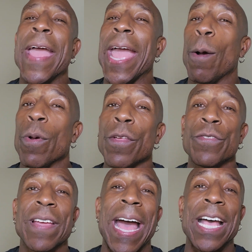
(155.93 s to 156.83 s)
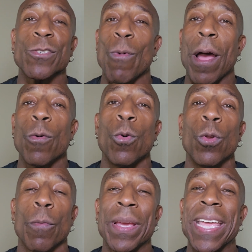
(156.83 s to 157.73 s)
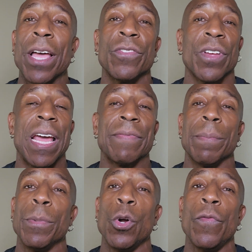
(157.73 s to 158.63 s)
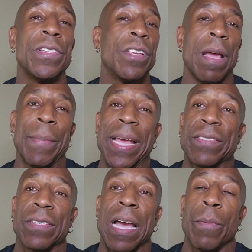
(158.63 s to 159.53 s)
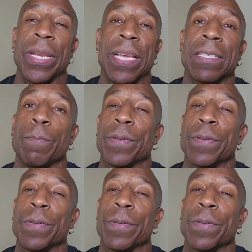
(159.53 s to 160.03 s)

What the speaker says: And one of those guys, Raul or Miguel's going to have to move. That's just how it is.